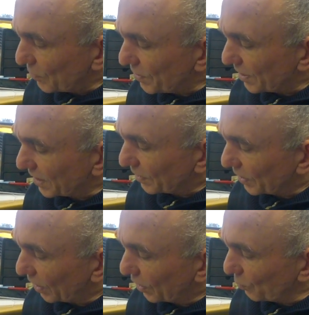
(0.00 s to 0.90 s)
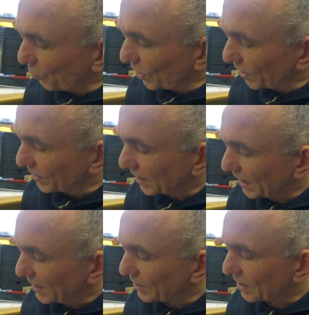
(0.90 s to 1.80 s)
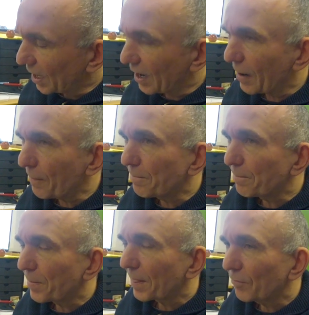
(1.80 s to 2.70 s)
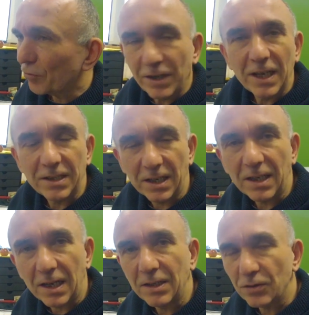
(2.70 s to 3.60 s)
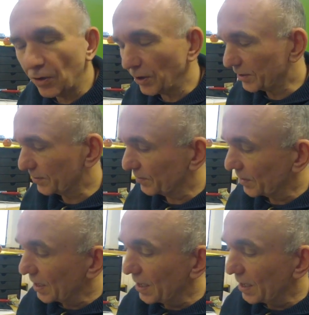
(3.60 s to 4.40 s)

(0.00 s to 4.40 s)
Don't think that Homeworld is frenetic. It's not.